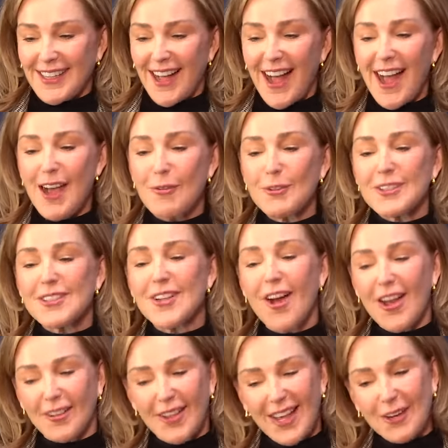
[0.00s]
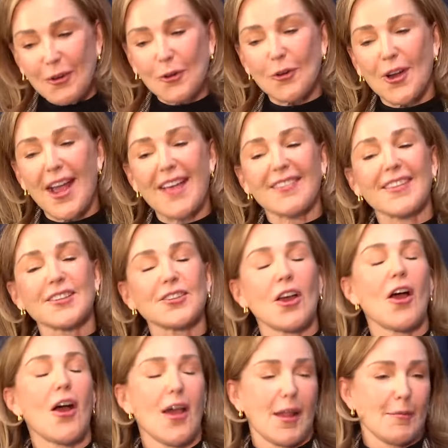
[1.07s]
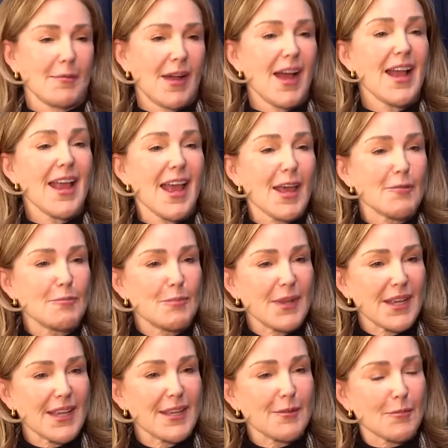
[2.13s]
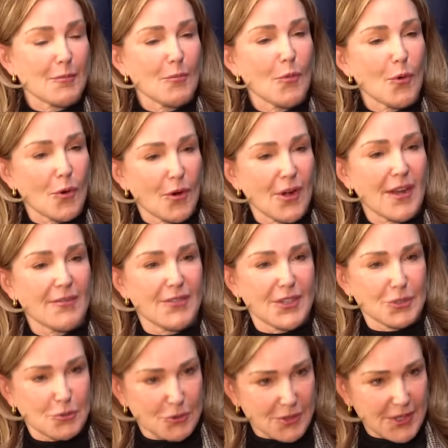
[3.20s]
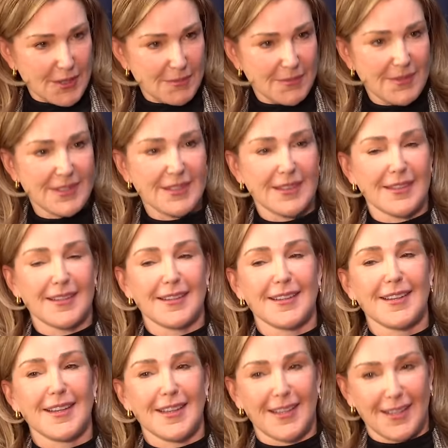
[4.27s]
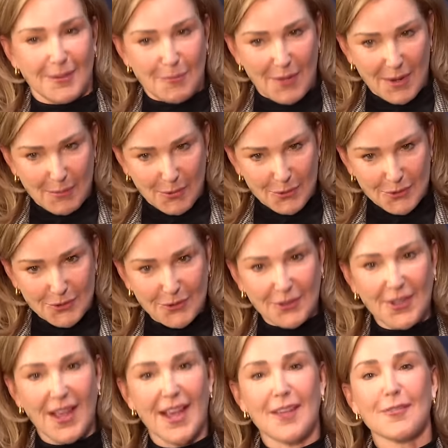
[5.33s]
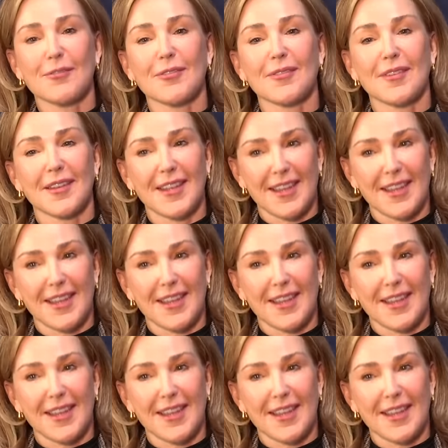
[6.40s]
I was not like her at the time. I had been more adventuresome in my personal life.